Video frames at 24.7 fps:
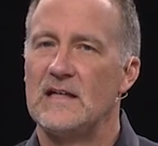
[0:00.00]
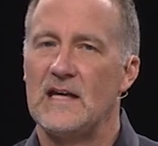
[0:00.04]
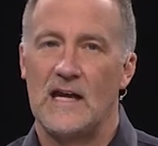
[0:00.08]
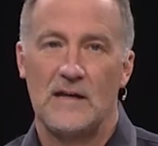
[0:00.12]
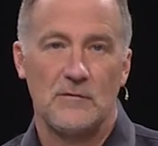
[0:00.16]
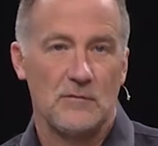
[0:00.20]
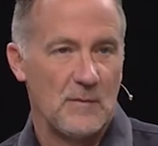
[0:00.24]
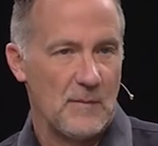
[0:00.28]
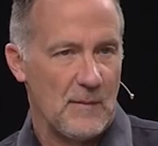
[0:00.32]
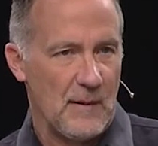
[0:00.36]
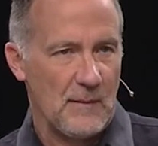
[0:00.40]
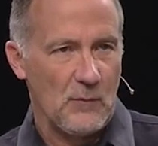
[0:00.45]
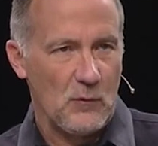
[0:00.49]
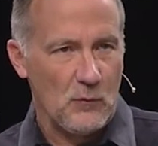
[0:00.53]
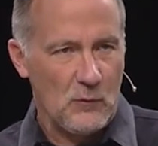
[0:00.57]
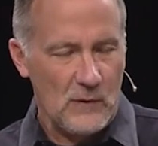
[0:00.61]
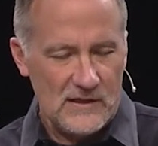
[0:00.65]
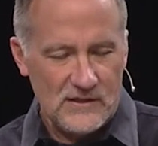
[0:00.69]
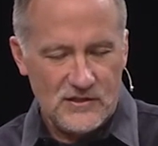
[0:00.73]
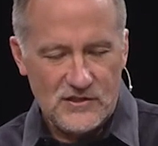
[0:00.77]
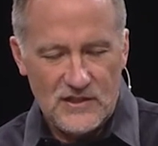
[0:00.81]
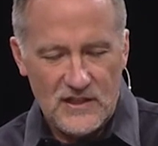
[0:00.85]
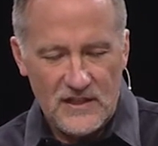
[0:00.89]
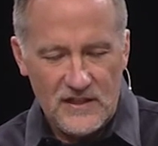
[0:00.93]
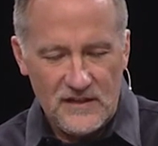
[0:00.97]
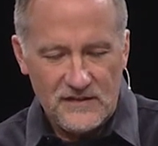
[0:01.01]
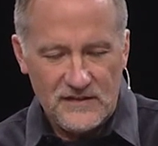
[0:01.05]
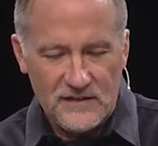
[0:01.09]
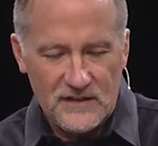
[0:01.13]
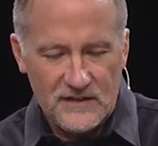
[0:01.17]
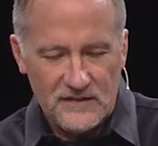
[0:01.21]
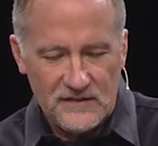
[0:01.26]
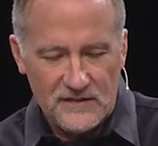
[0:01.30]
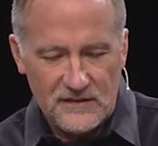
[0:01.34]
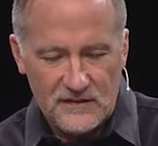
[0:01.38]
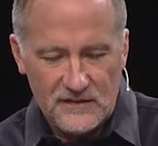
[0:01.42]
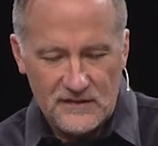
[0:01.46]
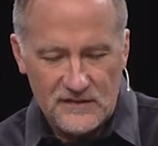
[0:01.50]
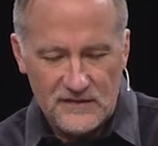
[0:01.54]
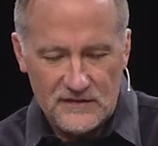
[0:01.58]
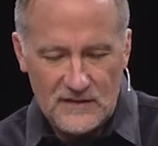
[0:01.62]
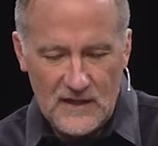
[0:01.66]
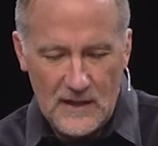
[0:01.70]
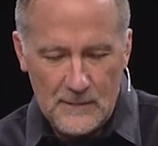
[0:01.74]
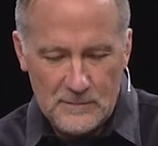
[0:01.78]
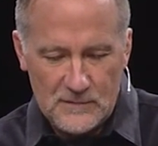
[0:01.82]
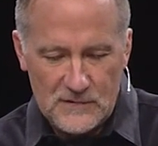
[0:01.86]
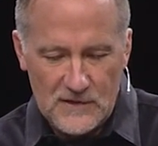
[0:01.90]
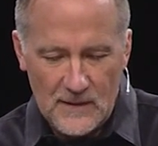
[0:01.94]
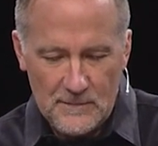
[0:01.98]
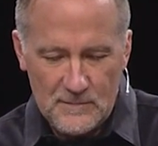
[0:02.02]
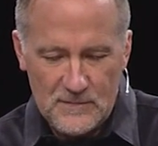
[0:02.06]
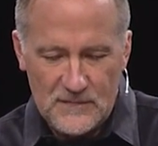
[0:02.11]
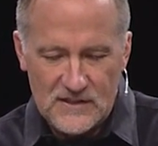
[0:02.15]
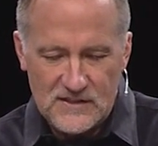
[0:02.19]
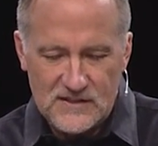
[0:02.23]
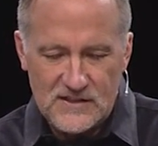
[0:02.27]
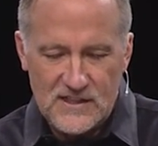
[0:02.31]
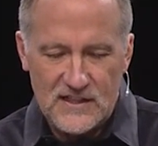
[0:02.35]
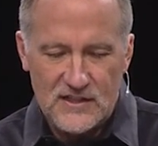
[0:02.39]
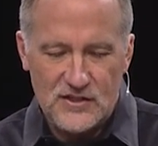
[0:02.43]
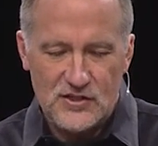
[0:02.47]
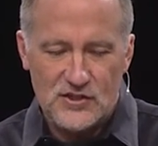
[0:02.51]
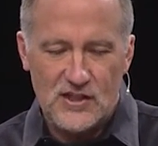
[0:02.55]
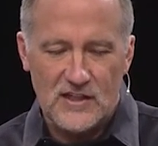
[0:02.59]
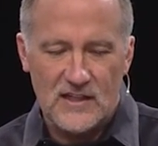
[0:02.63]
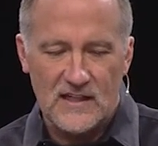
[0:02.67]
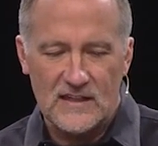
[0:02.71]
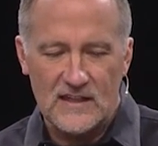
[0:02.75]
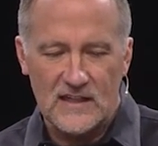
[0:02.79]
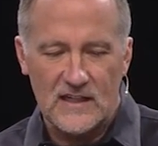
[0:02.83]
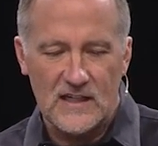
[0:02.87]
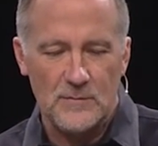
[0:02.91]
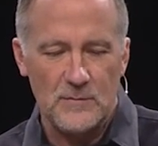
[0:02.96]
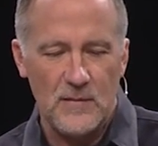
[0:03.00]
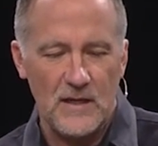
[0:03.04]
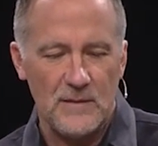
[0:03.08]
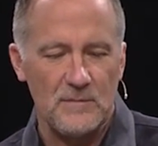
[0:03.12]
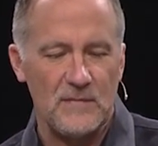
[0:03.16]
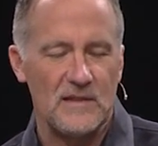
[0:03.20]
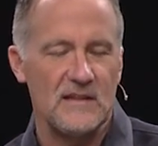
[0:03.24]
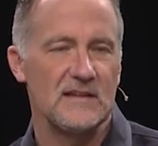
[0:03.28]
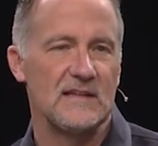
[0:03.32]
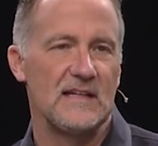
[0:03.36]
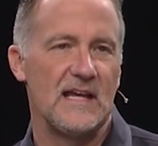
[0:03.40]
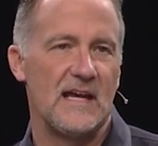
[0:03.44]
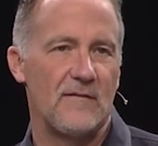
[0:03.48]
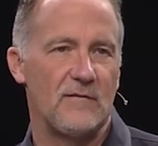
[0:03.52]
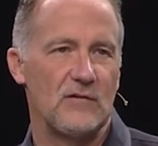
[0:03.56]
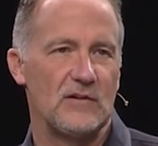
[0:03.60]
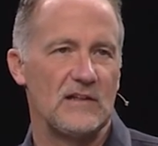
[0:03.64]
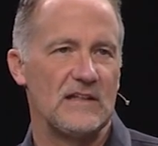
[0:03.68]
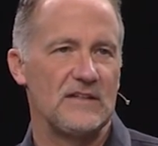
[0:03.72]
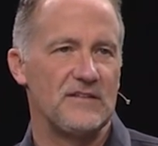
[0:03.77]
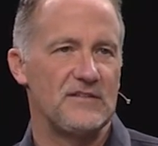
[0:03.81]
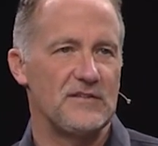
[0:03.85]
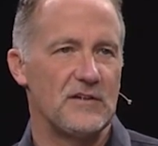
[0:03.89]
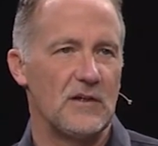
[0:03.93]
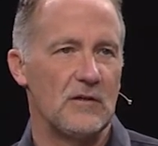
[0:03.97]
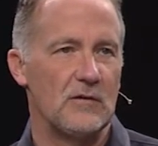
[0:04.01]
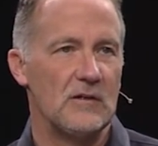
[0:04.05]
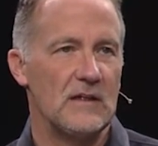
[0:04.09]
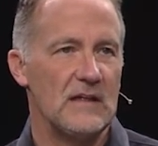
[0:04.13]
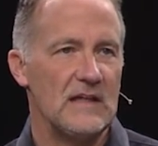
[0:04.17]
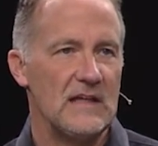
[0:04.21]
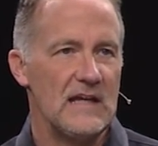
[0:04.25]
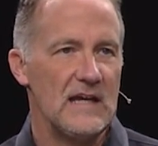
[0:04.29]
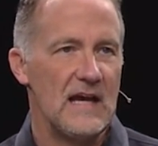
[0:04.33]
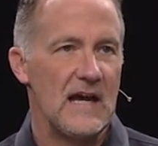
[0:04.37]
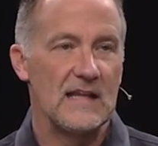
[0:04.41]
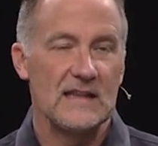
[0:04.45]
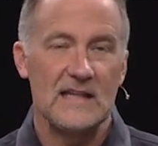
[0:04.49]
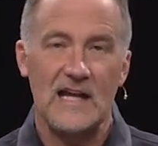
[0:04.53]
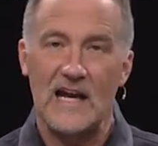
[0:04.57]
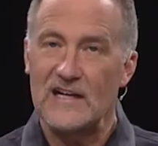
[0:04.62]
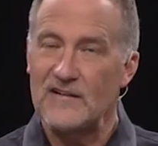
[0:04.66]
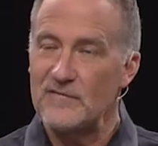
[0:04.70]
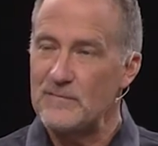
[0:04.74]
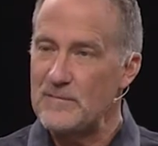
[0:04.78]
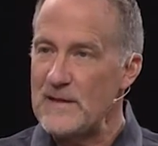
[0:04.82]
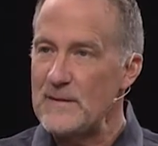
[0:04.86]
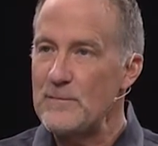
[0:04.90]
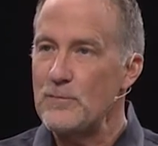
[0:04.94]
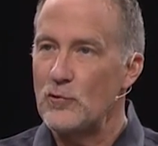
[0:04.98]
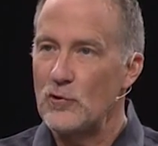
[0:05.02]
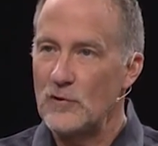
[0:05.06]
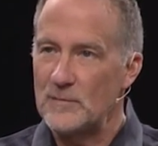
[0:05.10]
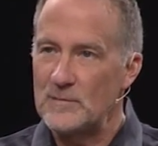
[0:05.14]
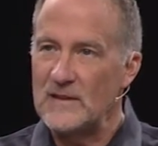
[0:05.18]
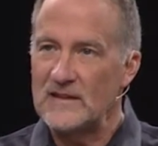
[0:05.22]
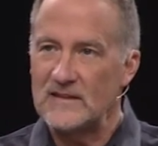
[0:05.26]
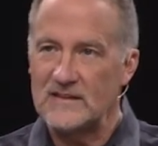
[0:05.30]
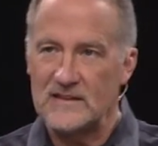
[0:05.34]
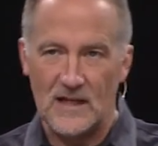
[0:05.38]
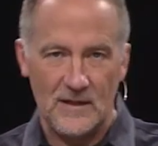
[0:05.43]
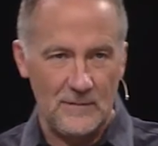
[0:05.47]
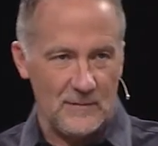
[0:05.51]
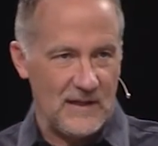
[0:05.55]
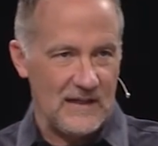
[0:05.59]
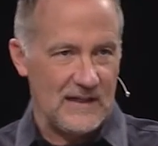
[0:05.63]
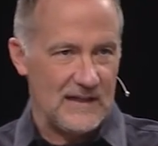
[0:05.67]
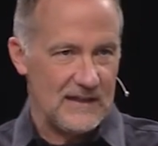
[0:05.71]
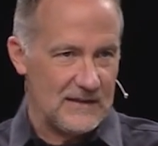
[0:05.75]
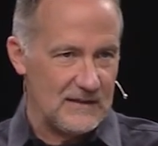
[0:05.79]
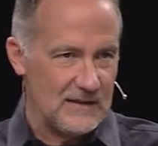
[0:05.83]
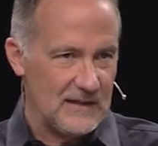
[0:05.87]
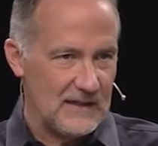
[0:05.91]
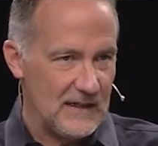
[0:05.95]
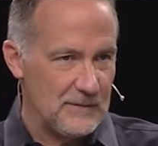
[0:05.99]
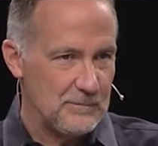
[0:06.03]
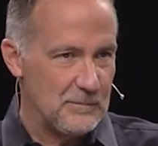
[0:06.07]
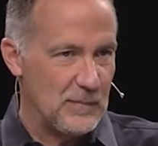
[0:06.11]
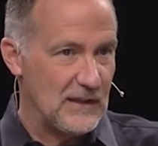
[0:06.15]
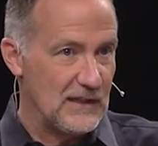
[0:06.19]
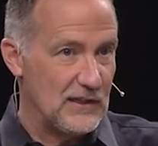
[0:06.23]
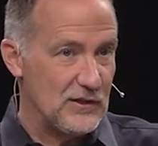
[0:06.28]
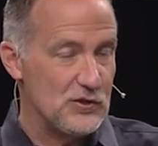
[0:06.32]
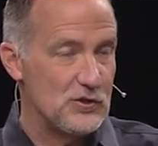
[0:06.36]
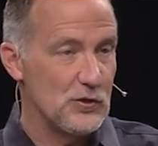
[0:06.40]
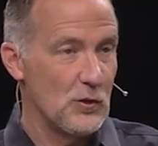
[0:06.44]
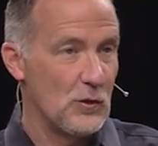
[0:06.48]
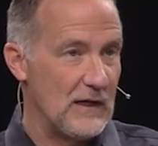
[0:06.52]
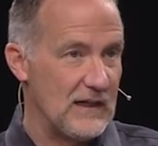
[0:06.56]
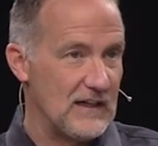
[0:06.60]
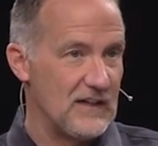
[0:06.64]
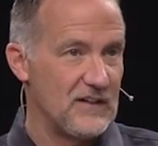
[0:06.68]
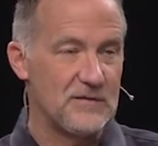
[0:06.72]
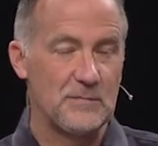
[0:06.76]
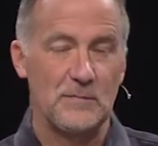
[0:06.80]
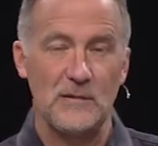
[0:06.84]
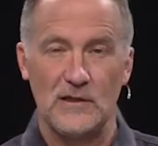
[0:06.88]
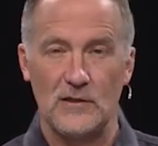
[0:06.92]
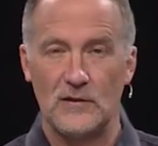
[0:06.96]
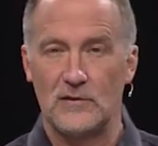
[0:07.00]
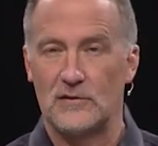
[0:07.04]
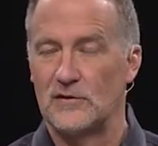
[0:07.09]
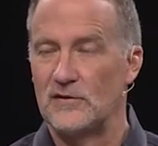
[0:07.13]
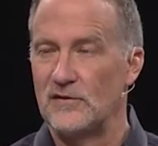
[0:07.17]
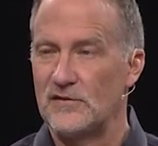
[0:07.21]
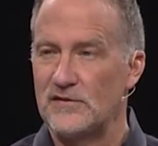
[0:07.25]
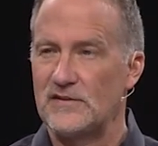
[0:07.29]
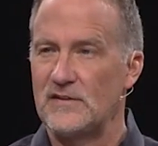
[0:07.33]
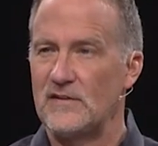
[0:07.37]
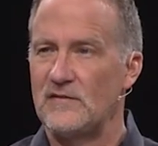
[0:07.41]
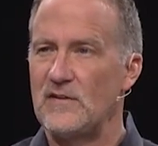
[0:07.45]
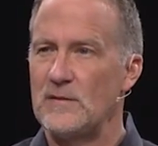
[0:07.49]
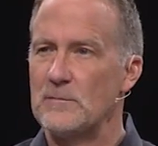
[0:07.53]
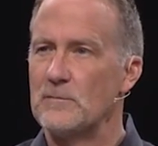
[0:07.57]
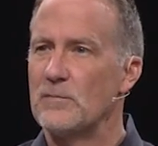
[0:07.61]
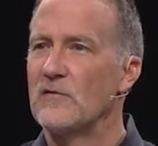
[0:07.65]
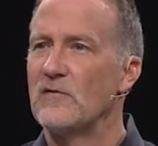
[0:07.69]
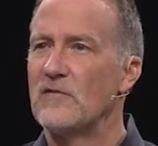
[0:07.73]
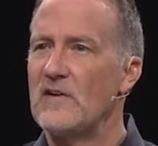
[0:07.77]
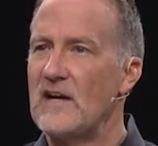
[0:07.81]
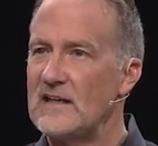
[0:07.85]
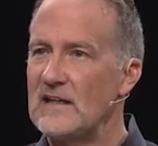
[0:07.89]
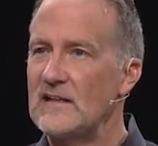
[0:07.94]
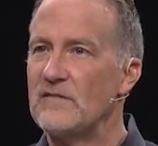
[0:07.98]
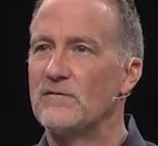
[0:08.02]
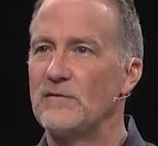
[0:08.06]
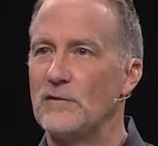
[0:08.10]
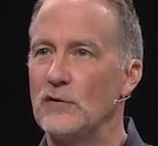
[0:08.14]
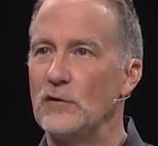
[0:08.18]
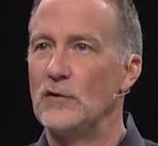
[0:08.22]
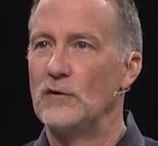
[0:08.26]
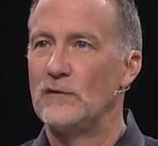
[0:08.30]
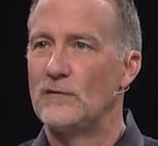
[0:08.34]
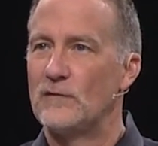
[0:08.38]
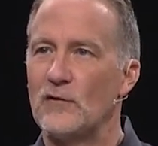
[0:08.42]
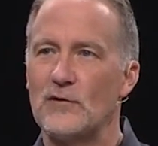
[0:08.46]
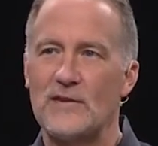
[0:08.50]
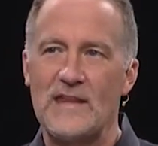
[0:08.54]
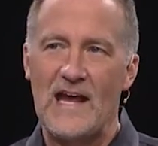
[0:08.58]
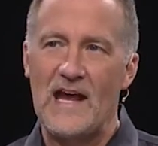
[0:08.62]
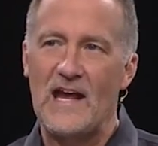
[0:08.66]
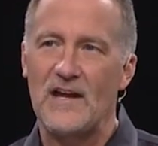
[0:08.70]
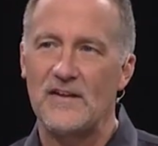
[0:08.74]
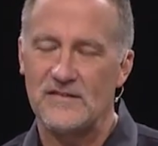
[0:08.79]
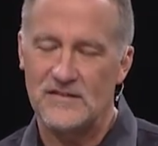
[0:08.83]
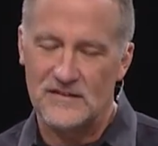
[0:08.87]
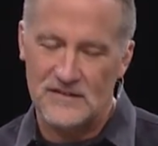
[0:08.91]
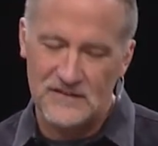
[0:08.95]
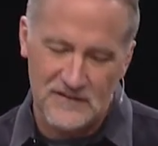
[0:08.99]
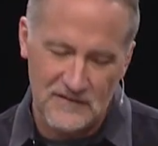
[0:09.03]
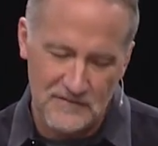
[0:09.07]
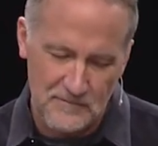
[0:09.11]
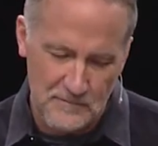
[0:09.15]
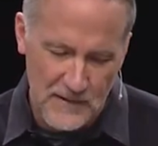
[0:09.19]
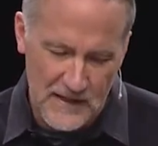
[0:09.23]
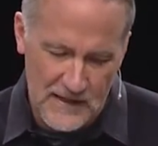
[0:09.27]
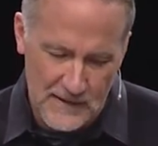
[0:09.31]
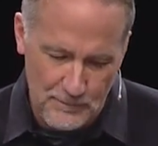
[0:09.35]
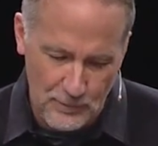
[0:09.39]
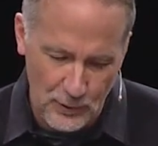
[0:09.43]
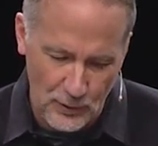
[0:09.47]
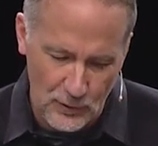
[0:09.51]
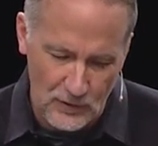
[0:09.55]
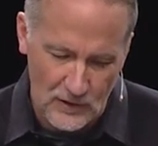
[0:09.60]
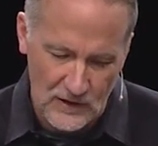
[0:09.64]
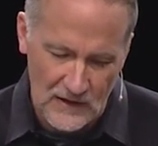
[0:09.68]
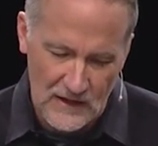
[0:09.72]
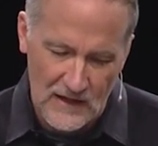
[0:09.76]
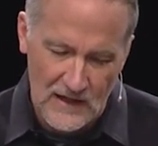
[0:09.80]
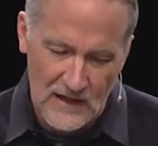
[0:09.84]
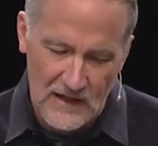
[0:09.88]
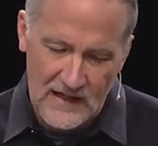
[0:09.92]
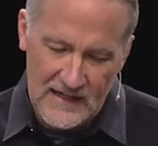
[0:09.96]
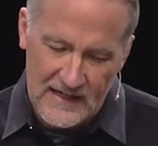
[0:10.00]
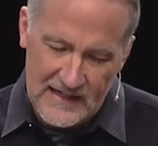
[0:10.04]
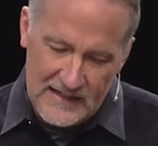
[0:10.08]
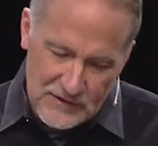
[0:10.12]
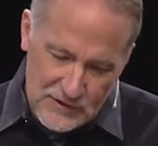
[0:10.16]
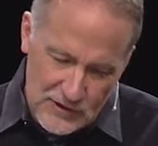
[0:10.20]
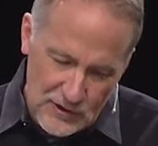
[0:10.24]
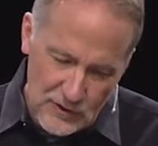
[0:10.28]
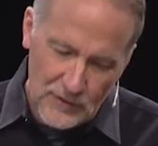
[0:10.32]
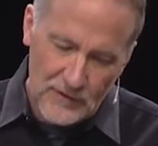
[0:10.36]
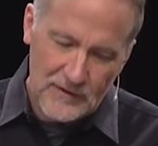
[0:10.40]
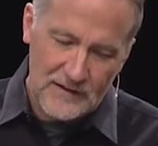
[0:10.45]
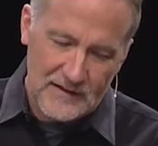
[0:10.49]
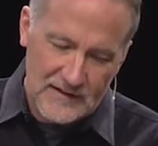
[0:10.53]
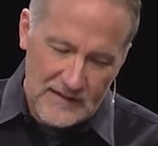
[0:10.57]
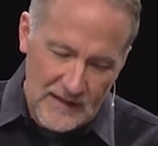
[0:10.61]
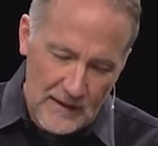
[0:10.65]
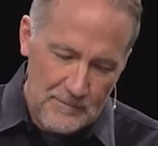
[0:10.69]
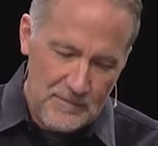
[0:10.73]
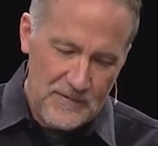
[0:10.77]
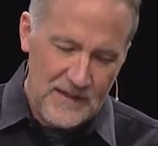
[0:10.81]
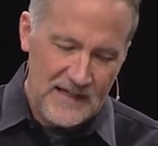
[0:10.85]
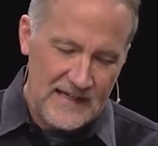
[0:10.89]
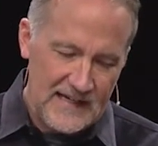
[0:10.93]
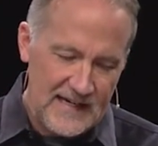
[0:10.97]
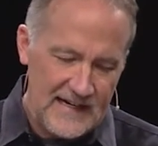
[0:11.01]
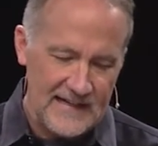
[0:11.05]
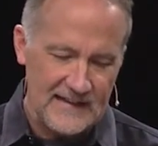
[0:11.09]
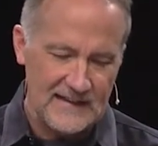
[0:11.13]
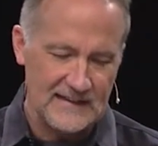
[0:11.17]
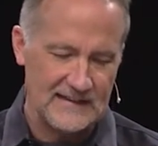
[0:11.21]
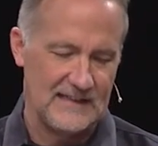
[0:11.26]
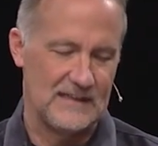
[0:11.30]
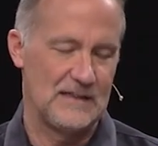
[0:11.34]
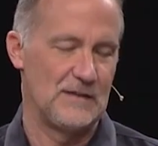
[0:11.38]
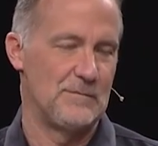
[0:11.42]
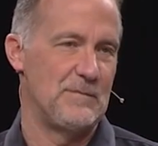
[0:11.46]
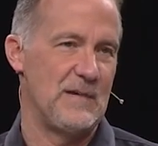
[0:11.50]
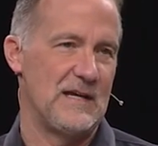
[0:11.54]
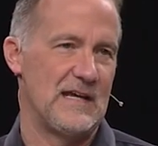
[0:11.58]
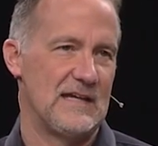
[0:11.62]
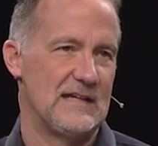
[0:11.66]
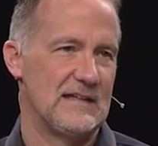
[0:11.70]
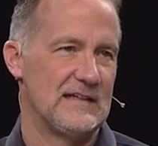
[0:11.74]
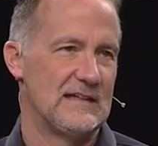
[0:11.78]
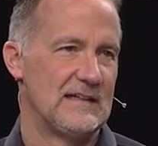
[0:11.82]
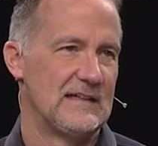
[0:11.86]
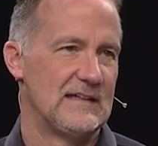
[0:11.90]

And remember when Jesus stepped up the teaching and the commitment level. And so a lot of people who had been coming and had been enjoying his miracles of him providing food for thousands of people, he turned up the heat a little bit.